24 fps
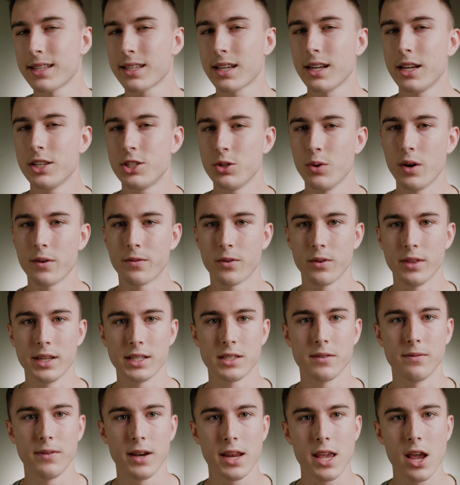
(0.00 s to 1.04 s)
that's gonna do it for
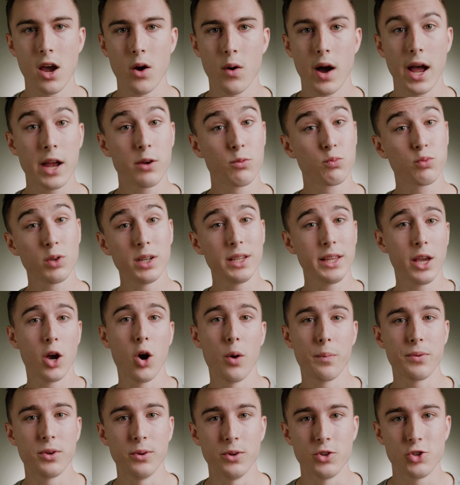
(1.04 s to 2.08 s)
this video. I really
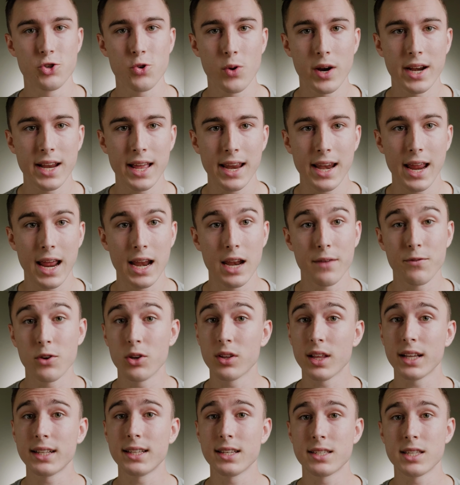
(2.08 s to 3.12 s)
hope you enjoyed it, and if
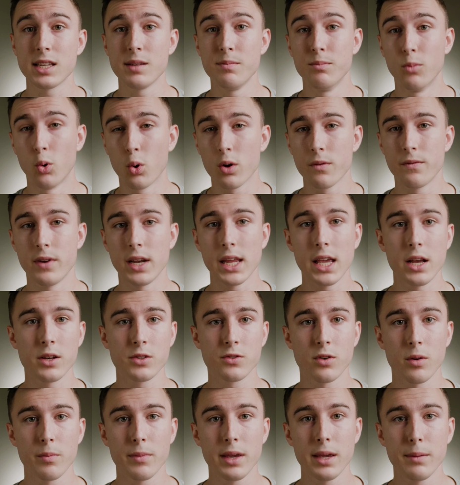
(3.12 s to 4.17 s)
you'd like to see more
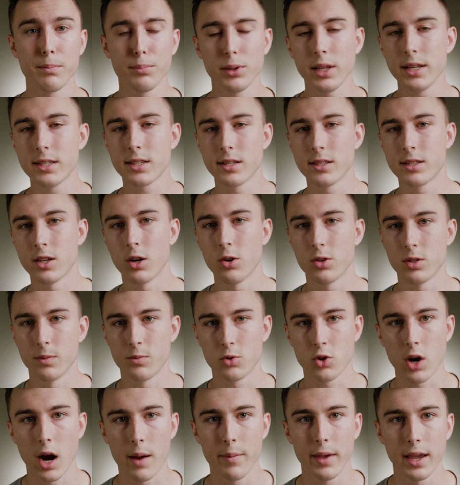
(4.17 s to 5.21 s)
videos from me, please consider
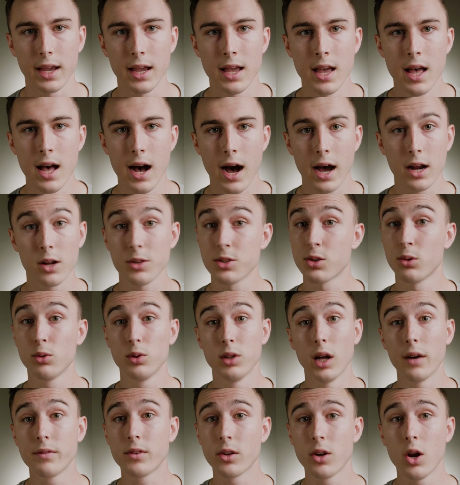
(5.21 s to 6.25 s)
subscribing. I'd also
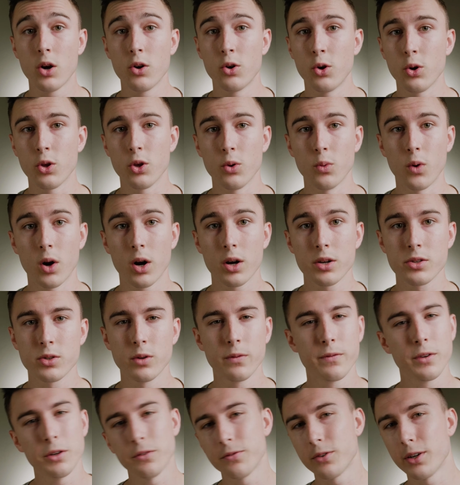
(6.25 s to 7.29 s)
love to know who you are,
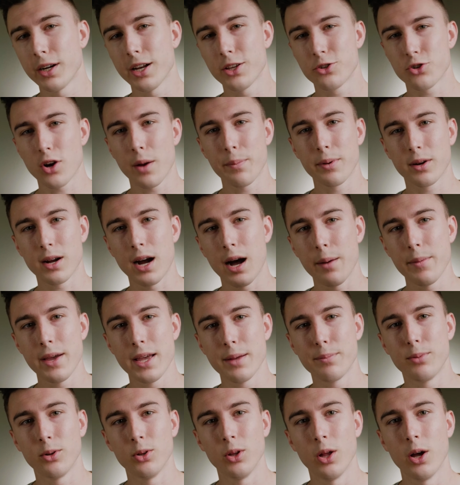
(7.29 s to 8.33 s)
so feel free to drop a
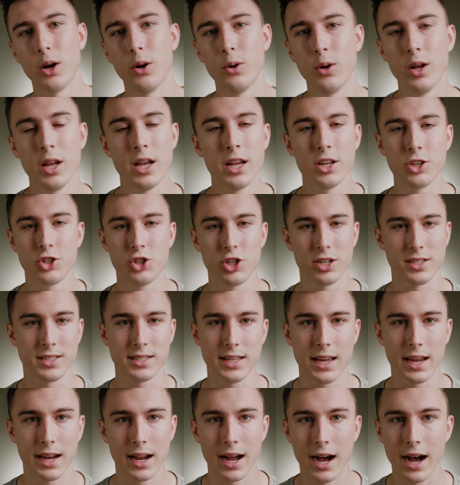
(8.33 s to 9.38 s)
comment below just
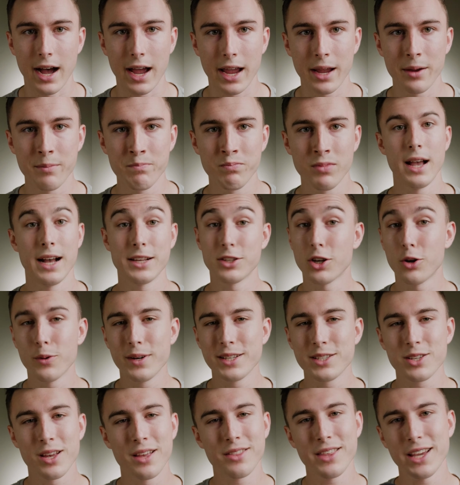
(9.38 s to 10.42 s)
saying hi. As
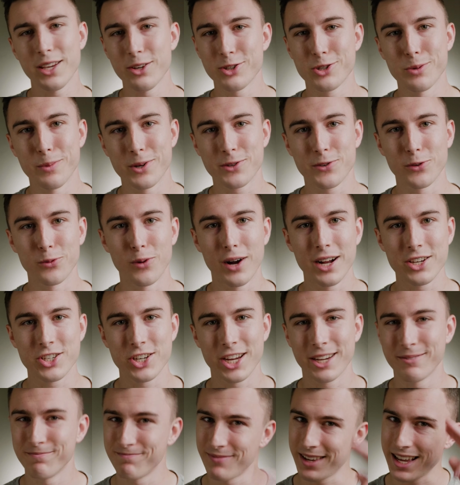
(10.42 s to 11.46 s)
always, thank you so much for
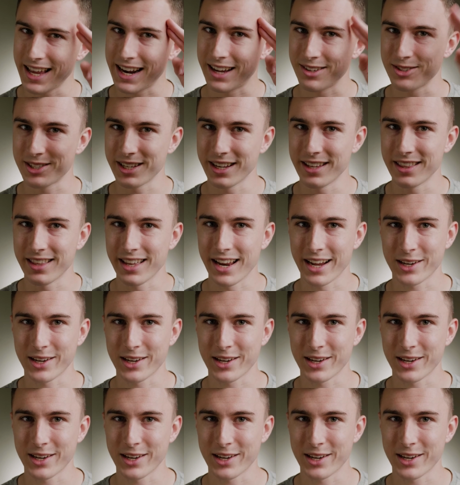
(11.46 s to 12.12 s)
watching, and I'll see you in the